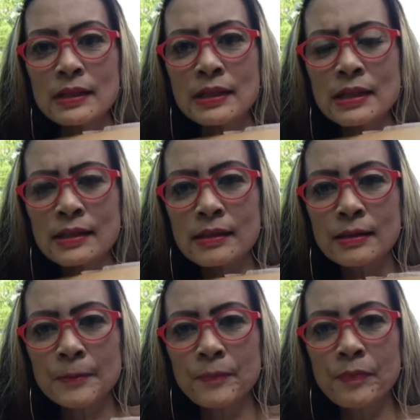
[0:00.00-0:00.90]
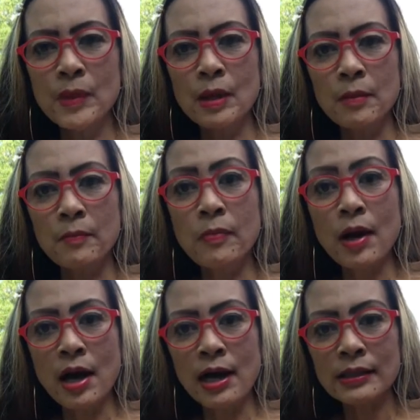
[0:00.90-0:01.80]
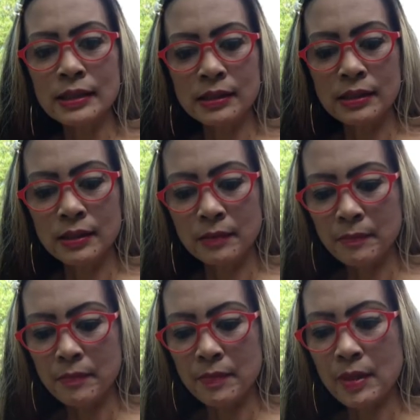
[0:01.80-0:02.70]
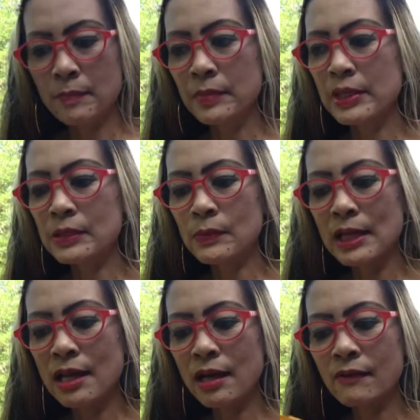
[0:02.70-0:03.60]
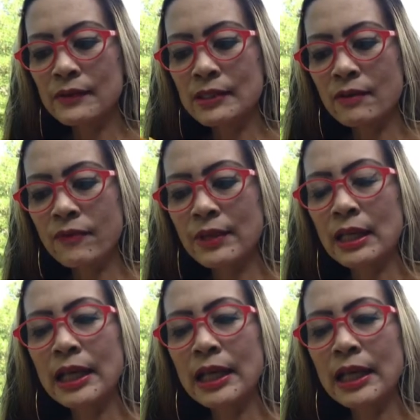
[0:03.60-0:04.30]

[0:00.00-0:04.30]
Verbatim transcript: this? Box. This one have something